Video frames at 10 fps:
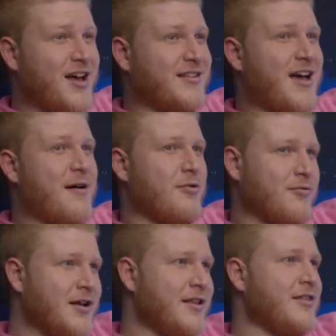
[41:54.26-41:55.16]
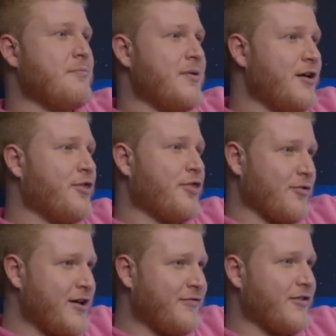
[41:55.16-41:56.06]
like that, but really the big
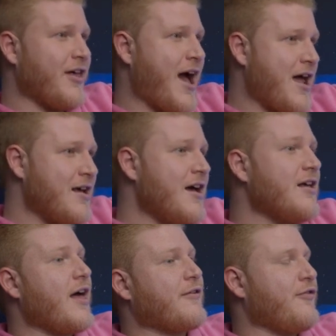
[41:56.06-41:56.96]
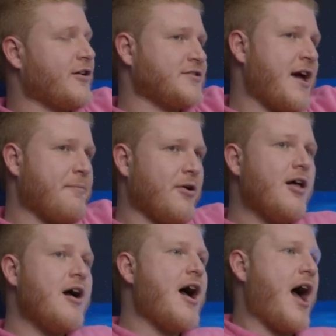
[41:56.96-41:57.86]
three for that, like for
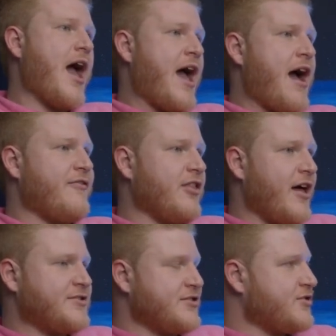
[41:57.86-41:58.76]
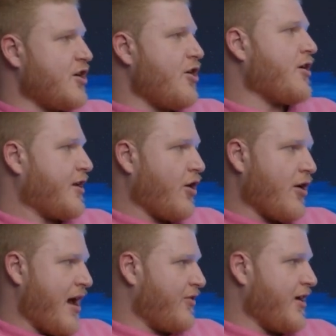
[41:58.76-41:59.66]
example, I have a license to own, I
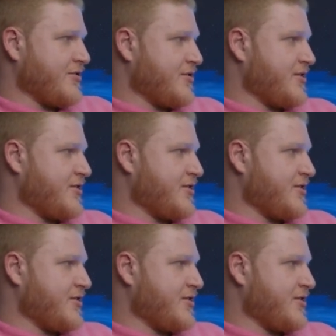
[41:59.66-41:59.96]
don't have a license